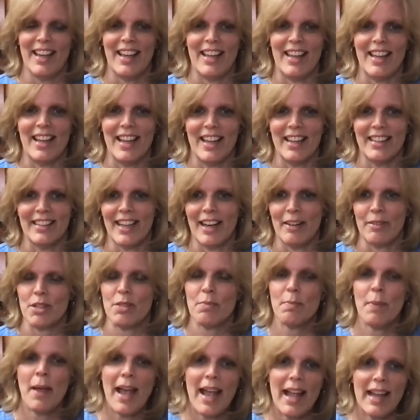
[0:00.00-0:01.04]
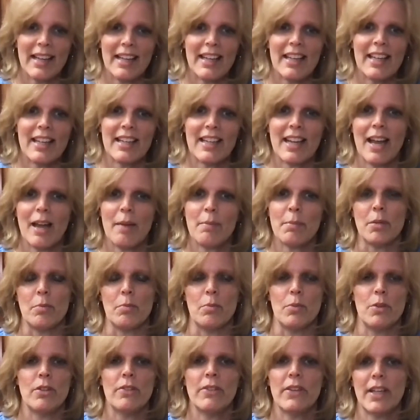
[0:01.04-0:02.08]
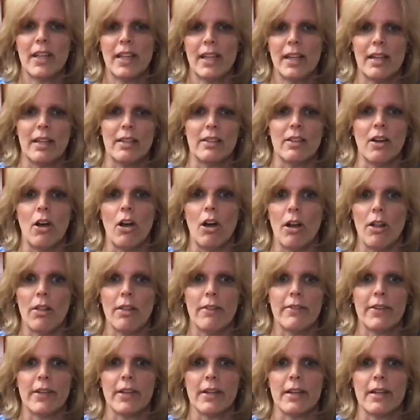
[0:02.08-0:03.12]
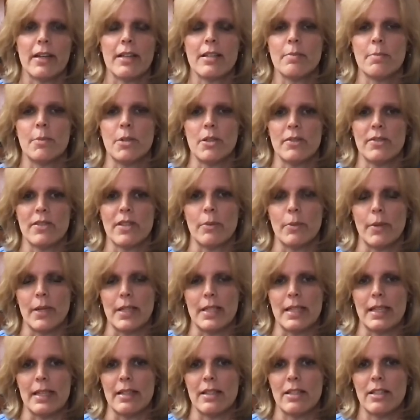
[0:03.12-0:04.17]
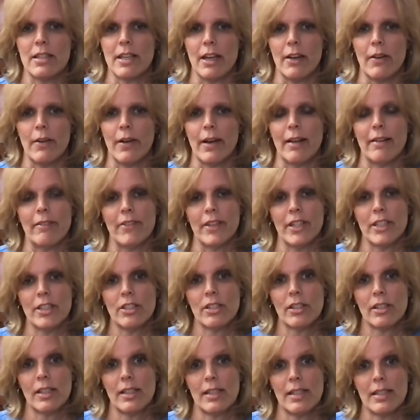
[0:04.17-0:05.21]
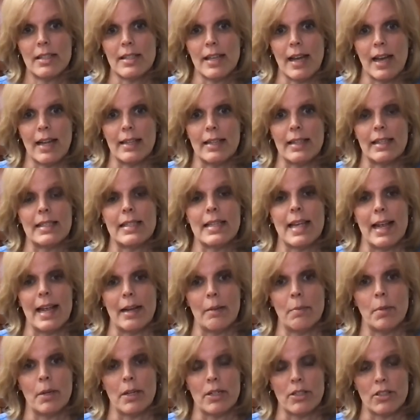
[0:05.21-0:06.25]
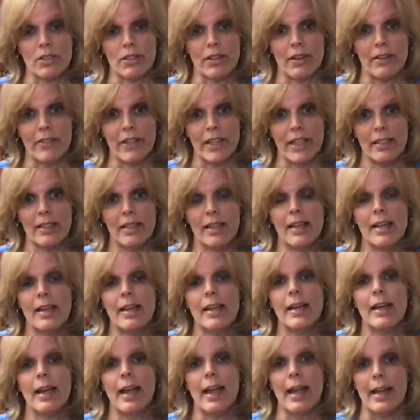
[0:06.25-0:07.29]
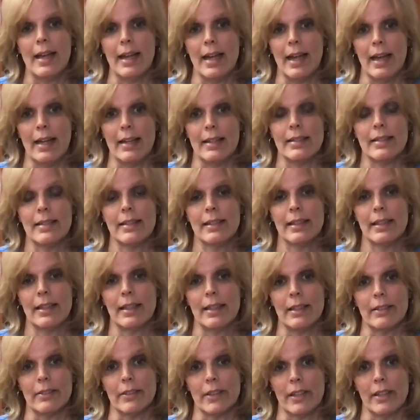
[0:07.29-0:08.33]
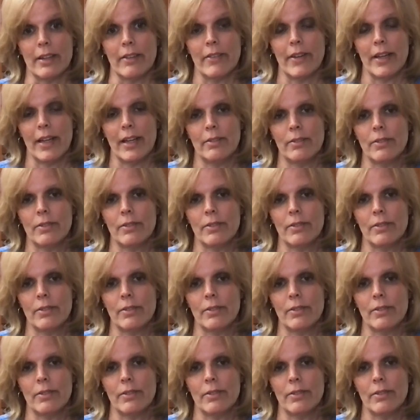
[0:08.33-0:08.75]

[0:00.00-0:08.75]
And I was packing it up and moving it and all the various moves that we did. So I eventually decided to take a picture of it and get rid of it.